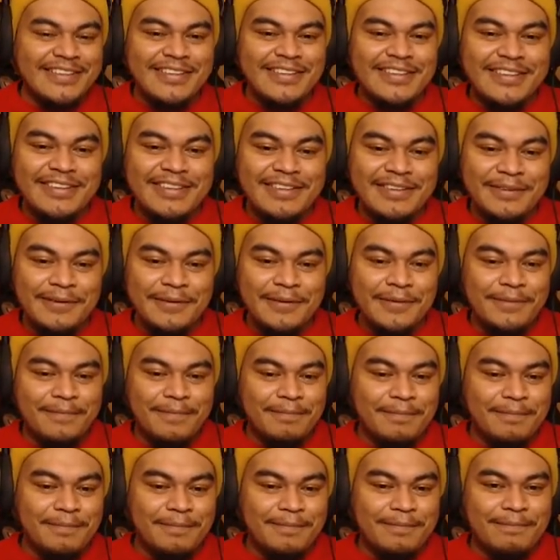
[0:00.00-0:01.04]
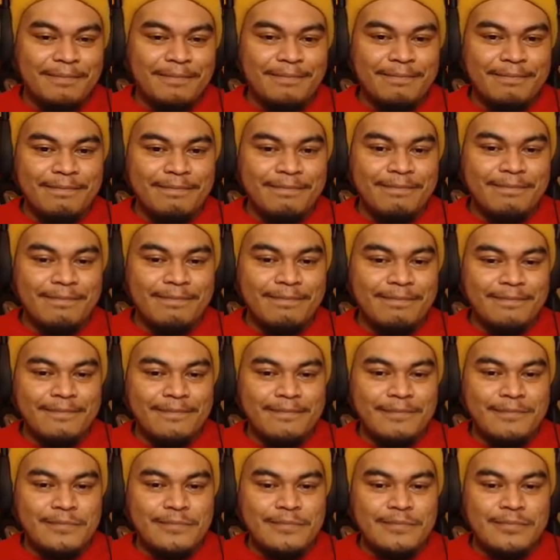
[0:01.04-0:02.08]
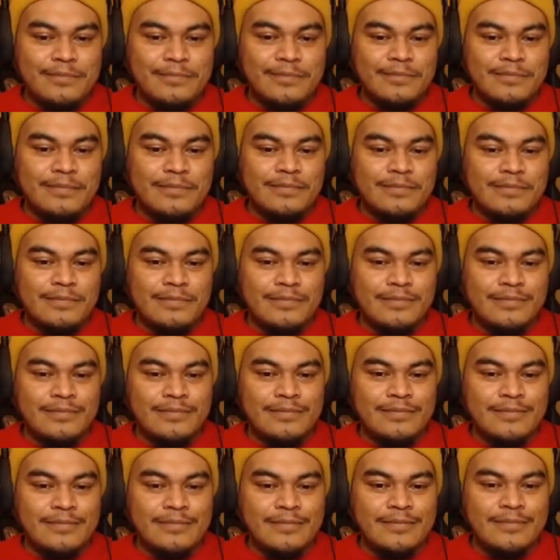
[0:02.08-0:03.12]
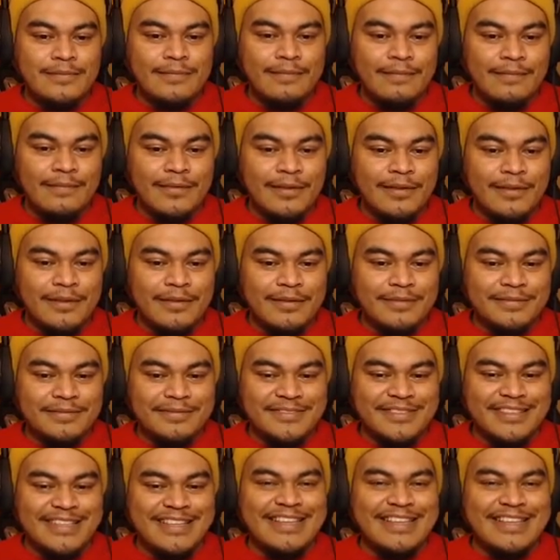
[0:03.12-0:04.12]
[no speech]